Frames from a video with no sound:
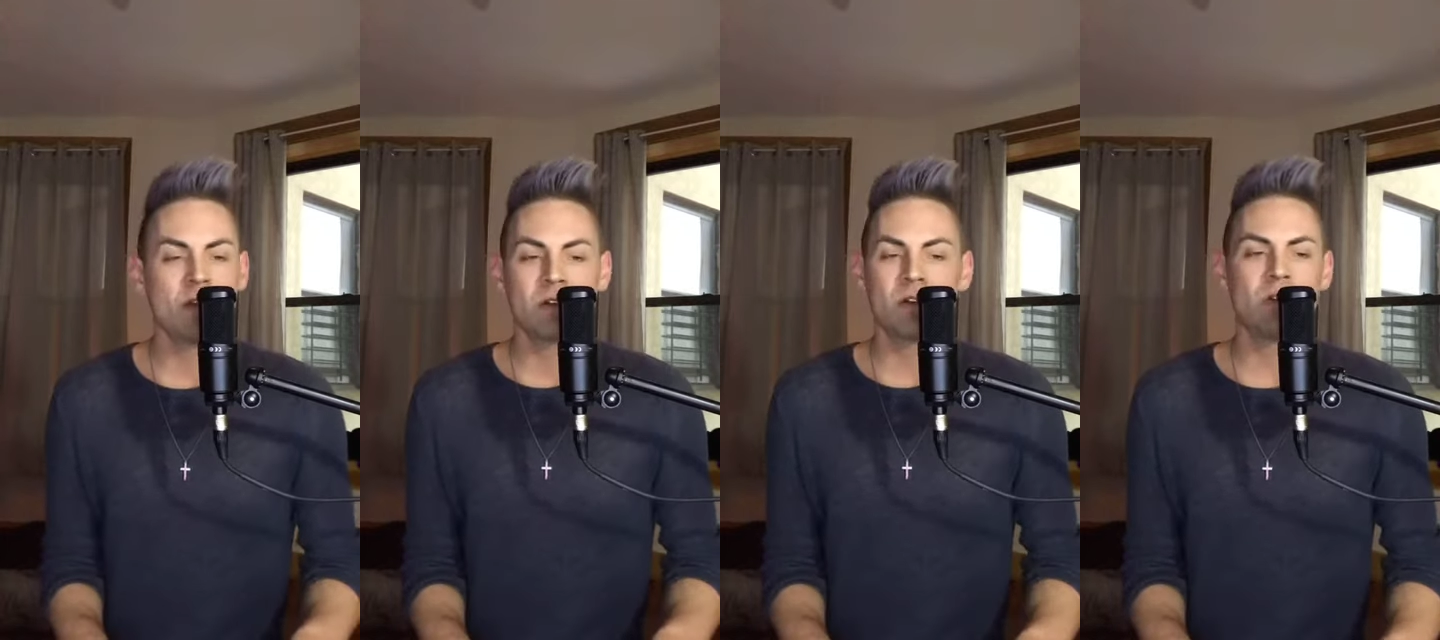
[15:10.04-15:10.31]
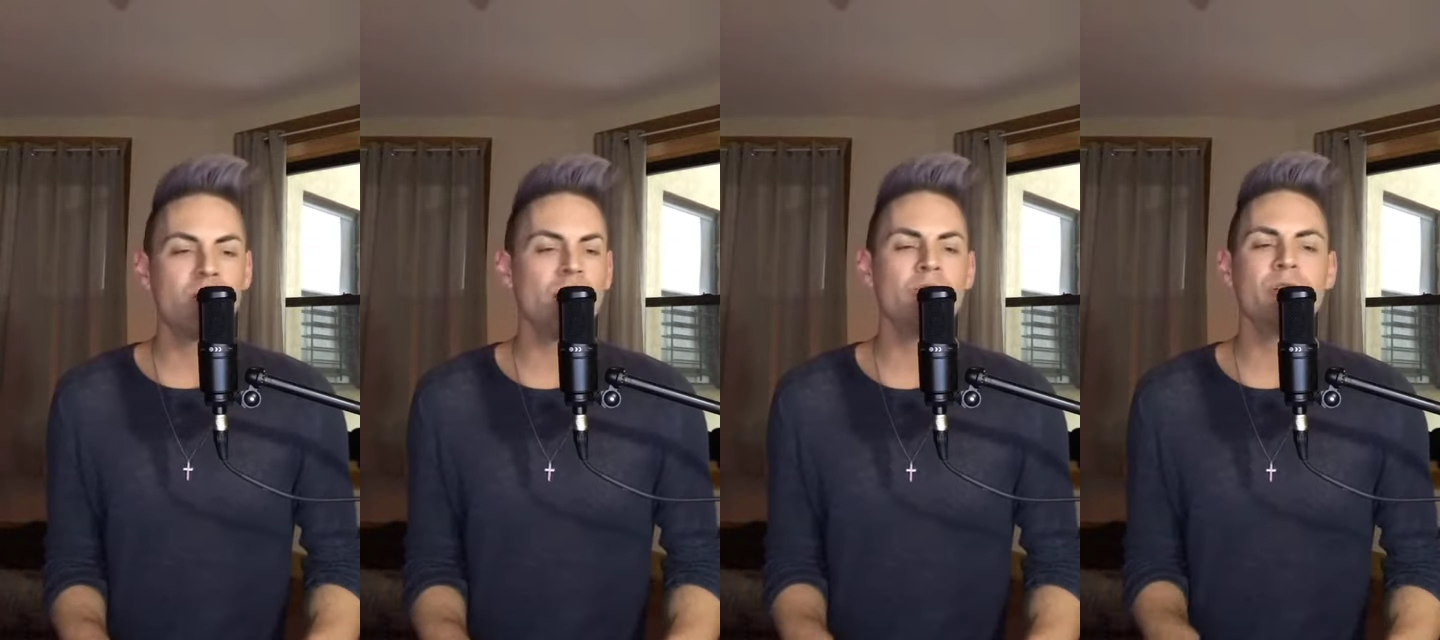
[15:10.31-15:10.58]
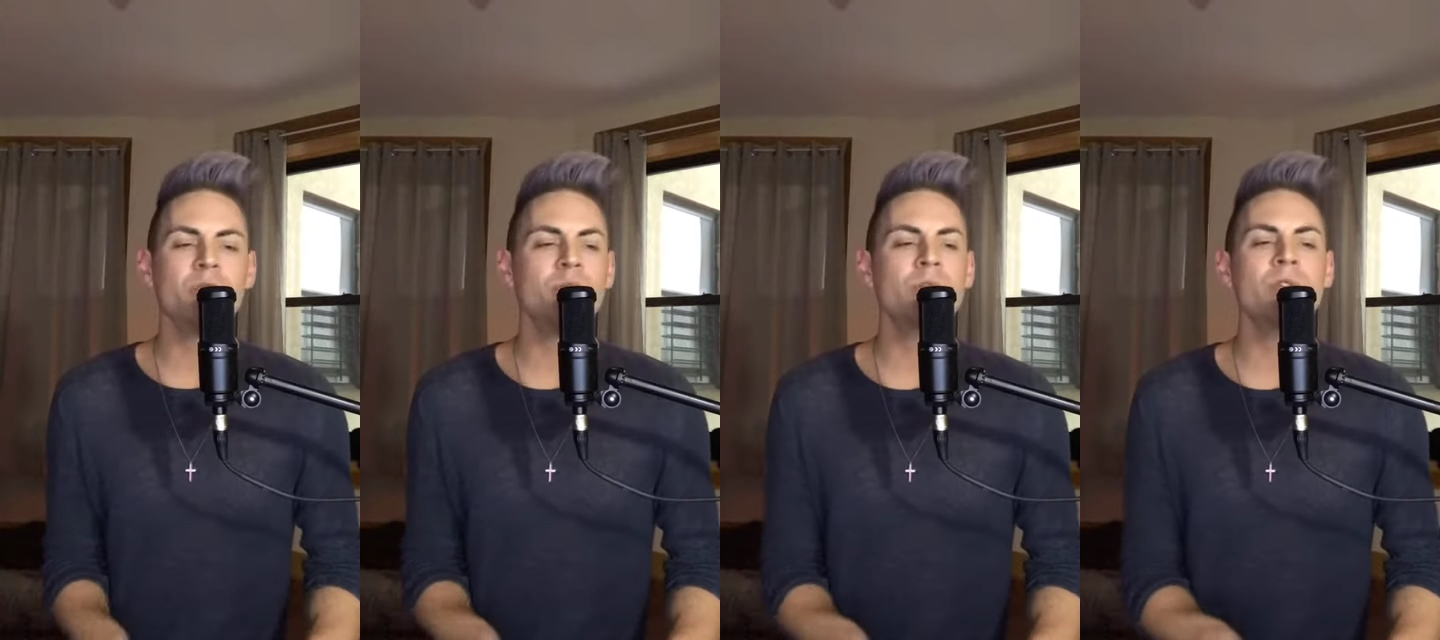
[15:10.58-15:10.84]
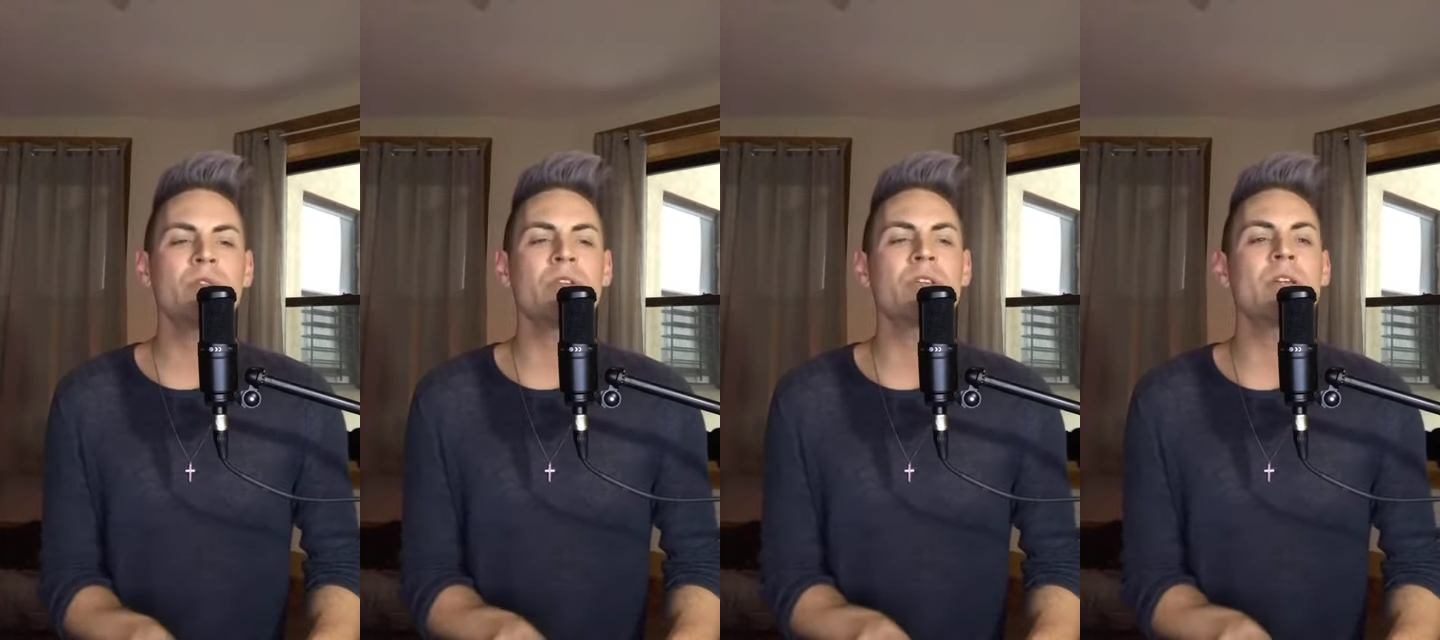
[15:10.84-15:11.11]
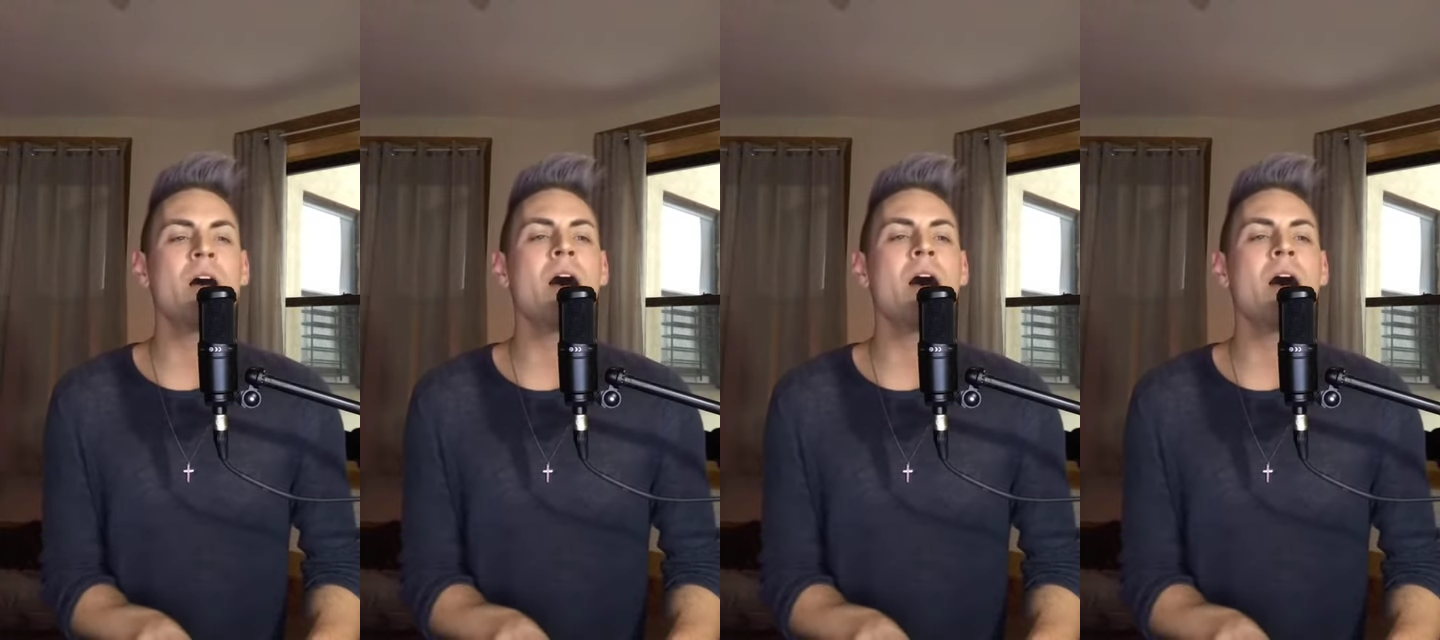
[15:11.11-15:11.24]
Christmas